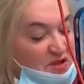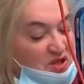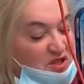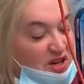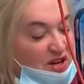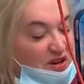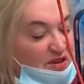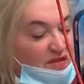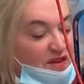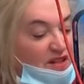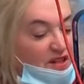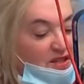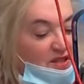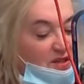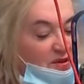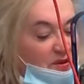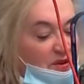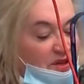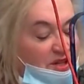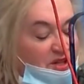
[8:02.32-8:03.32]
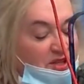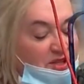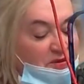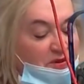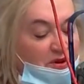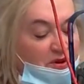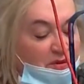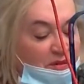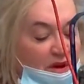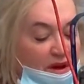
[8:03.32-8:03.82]
Jared Valanzola. And I just
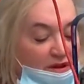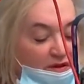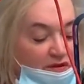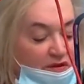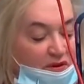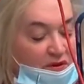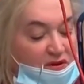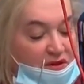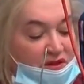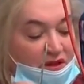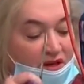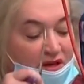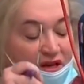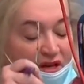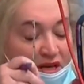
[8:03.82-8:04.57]
want to remind folks that